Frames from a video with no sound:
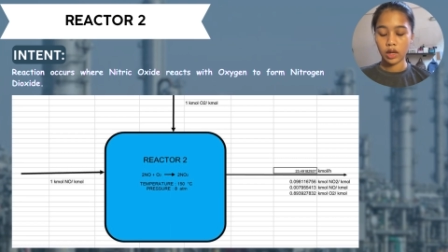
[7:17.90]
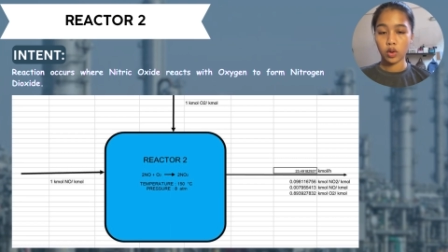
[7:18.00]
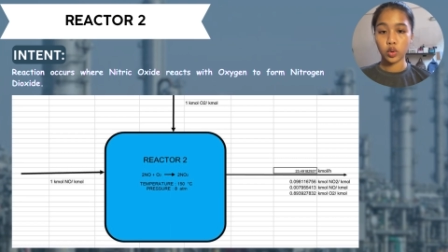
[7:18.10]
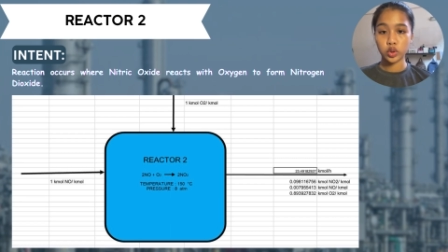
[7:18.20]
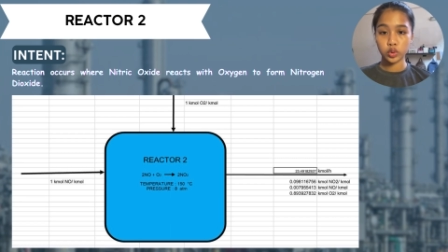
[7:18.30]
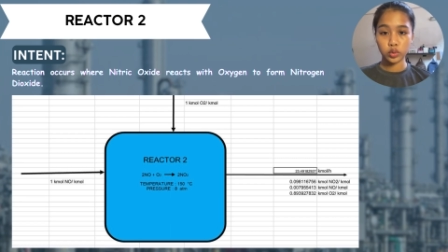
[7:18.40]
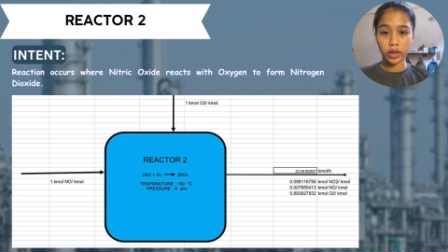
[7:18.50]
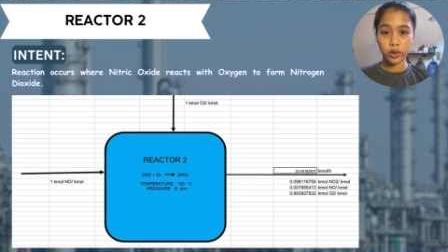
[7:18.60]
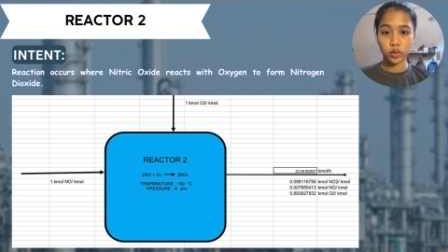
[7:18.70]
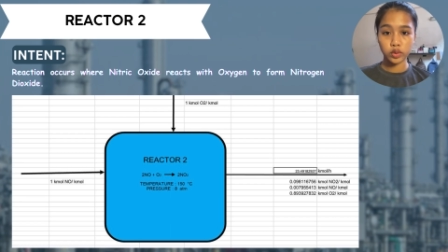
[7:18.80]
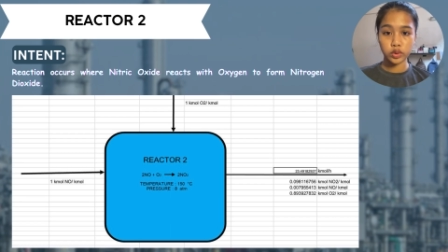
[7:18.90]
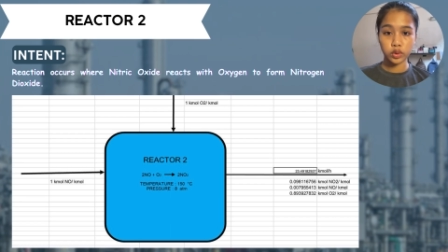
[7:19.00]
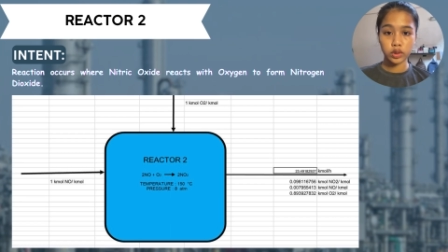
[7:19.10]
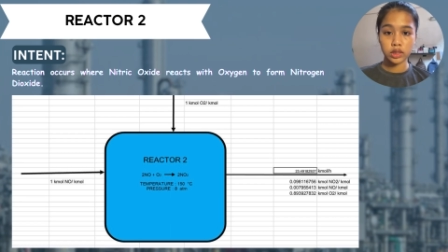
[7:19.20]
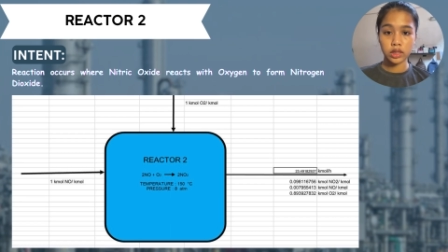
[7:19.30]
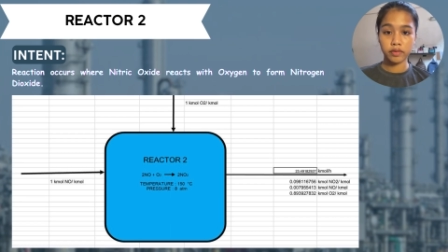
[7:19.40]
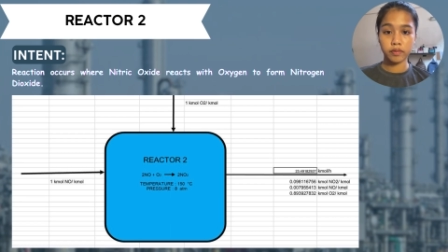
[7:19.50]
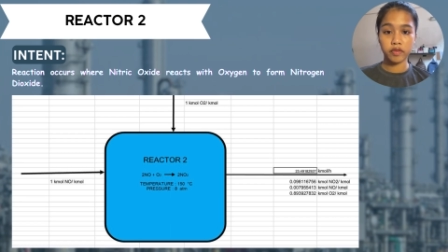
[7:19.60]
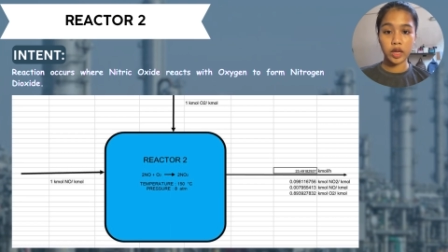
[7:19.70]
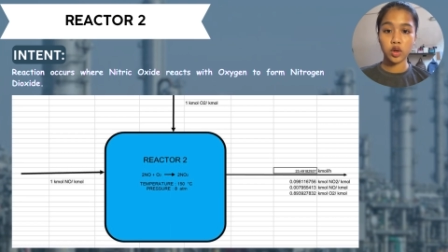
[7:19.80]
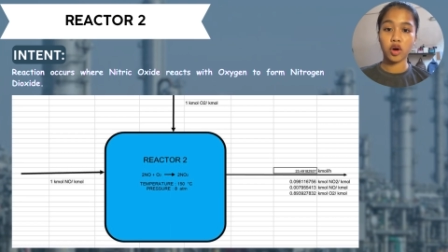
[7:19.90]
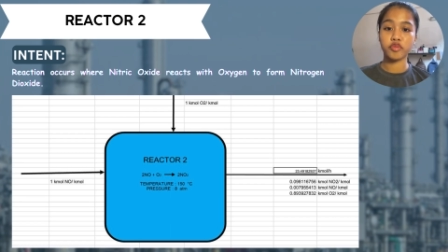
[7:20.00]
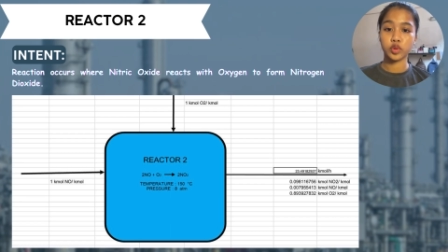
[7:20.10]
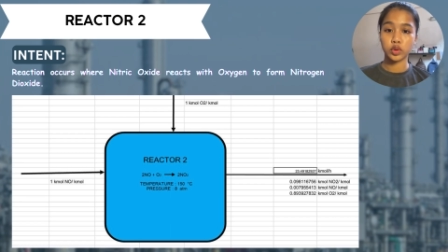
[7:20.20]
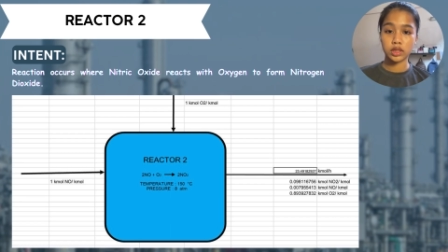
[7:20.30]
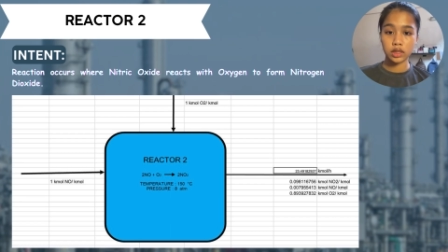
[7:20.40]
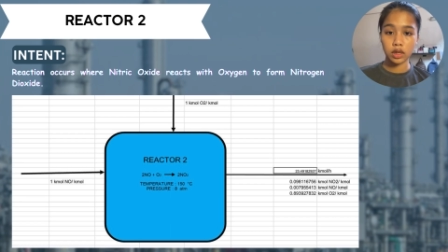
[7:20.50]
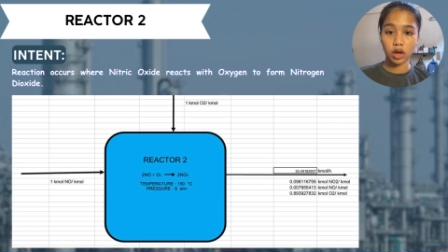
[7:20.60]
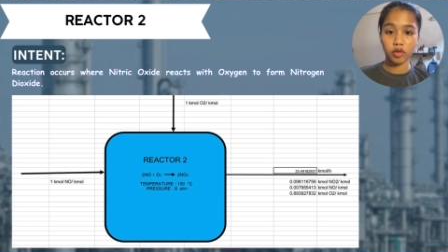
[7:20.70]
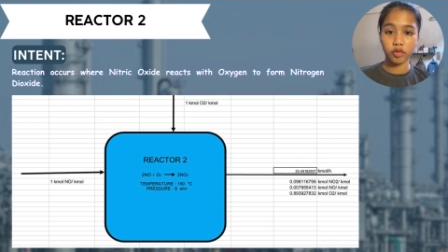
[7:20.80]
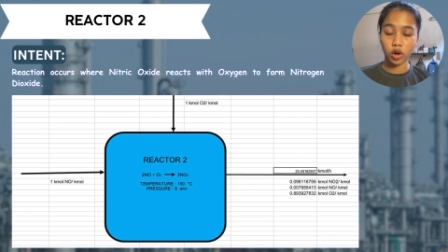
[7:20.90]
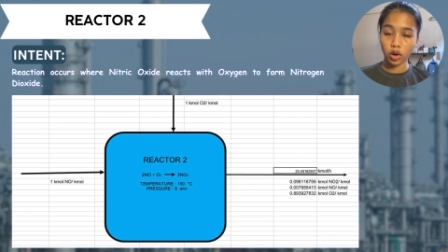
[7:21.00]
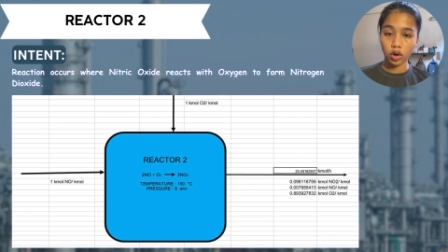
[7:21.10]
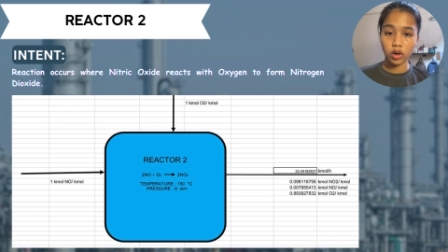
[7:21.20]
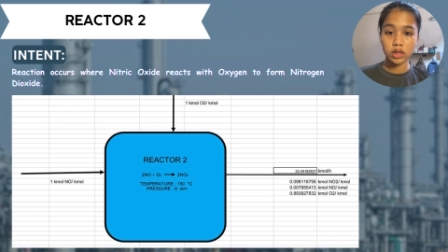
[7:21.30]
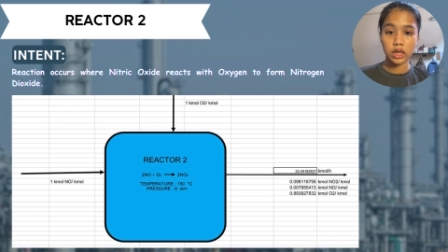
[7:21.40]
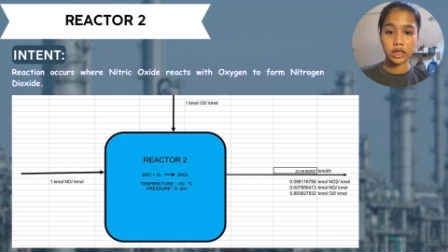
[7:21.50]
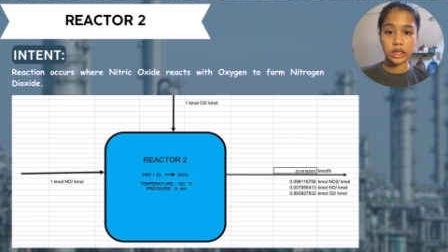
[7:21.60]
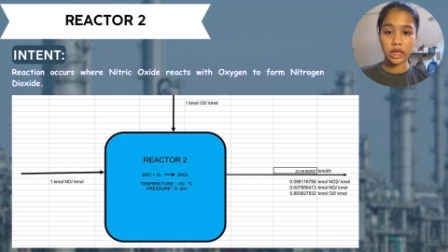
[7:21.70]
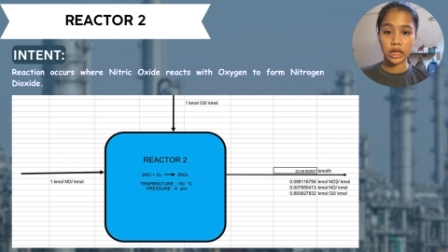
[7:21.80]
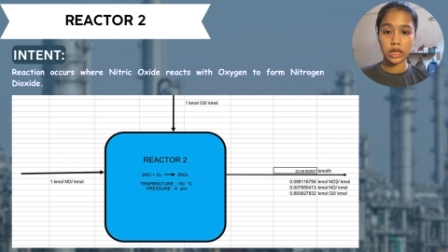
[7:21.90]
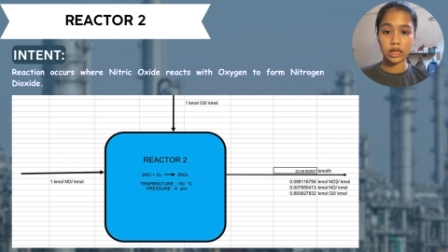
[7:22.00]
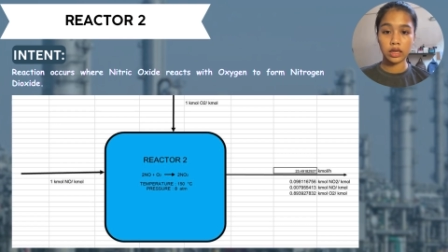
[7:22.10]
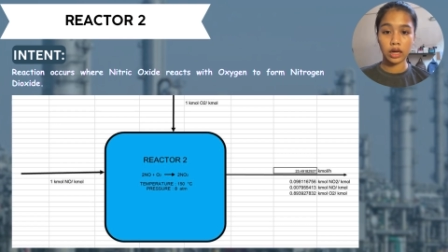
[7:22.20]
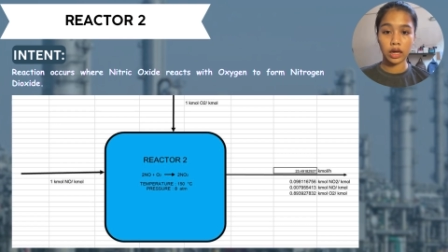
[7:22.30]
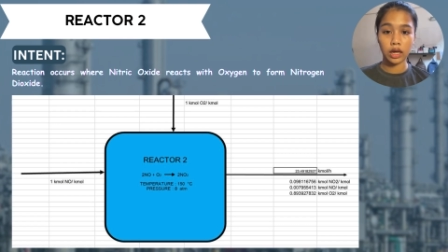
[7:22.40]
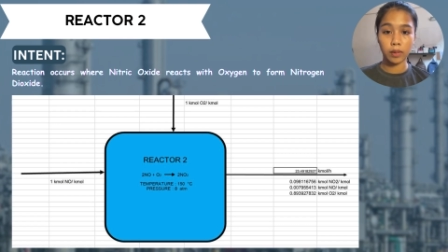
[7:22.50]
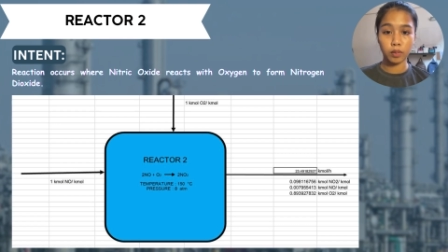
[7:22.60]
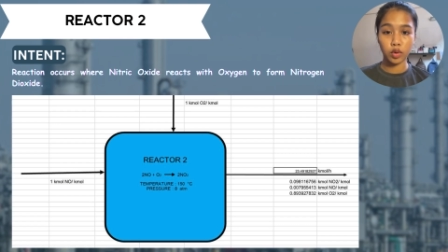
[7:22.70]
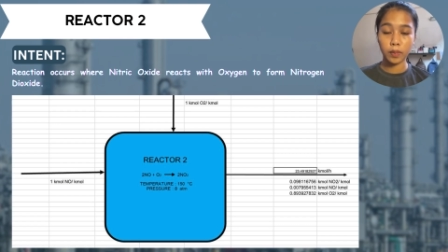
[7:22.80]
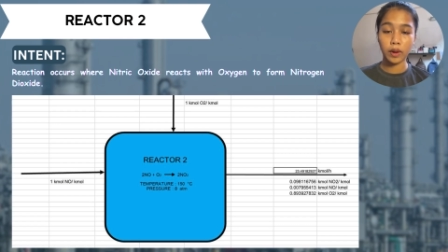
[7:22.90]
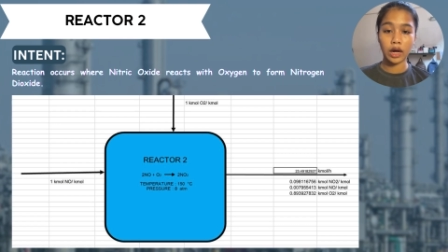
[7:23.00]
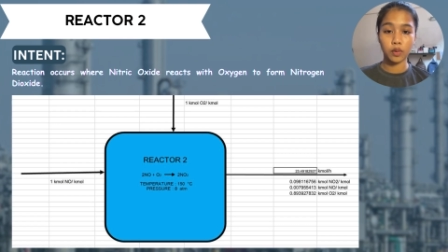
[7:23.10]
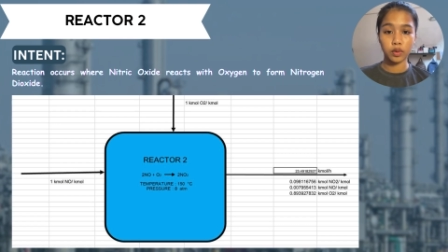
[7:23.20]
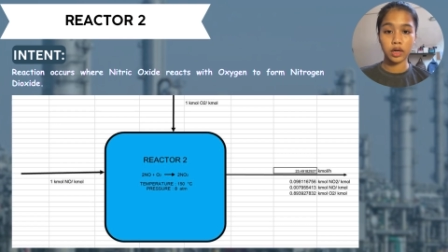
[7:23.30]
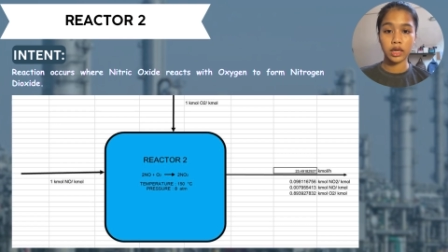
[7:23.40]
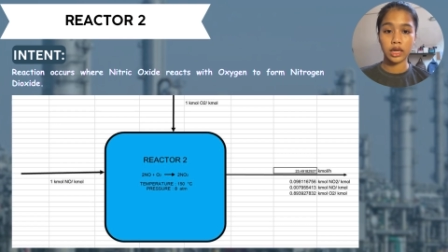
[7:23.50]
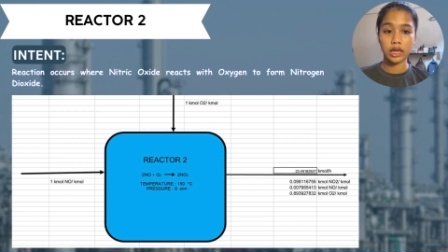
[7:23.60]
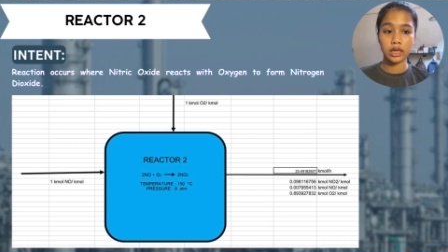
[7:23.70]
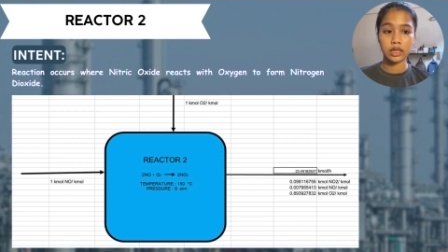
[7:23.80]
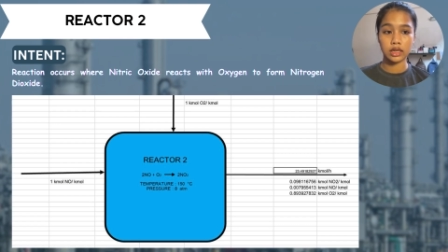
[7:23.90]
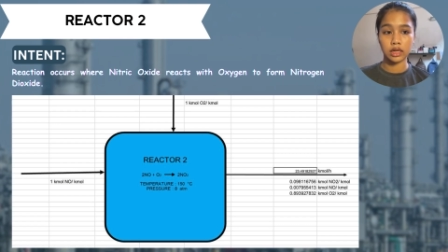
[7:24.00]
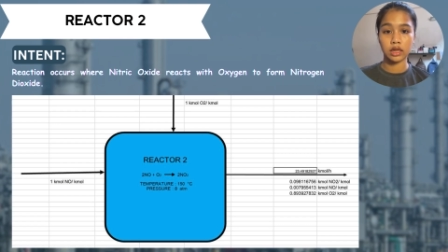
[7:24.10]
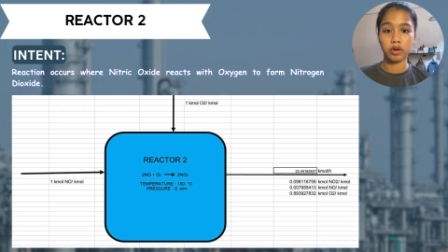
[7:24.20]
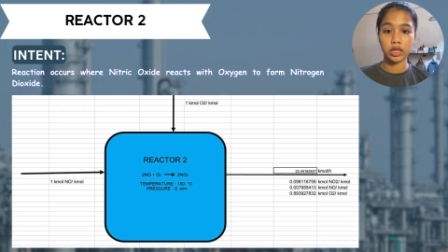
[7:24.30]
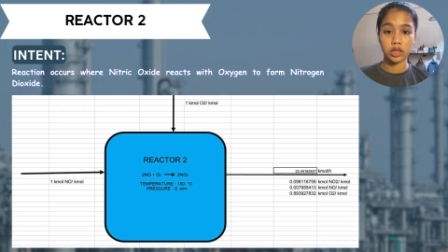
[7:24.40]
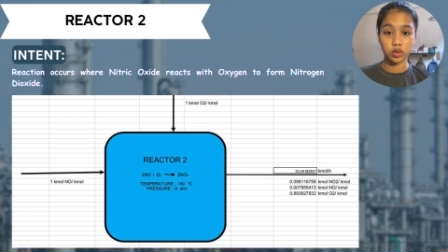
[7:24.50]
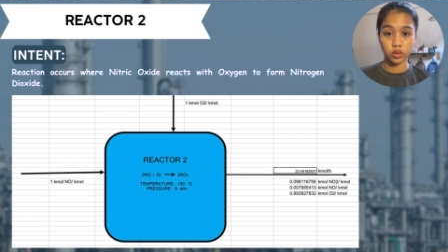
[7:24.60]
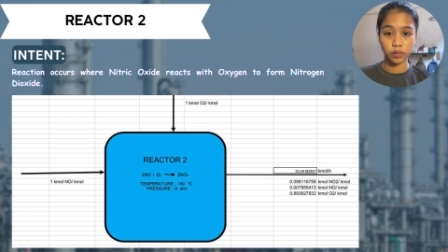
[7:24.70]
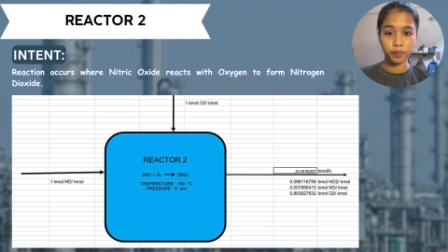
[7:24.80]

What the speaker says: O2 and also the value of total of all the mole per hour in the reactor 2.